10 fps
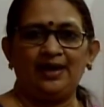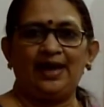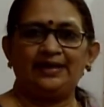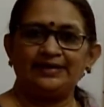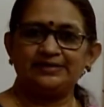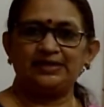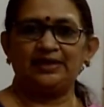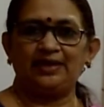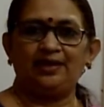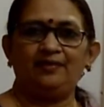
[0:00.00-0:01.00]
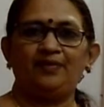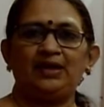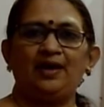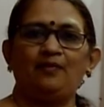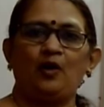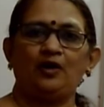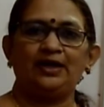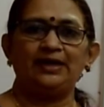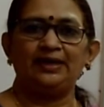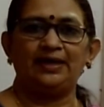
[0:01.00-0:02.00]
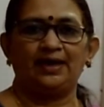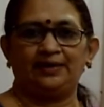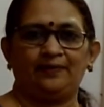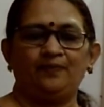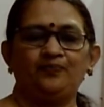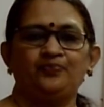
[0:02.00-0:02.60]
And yesterday we have already done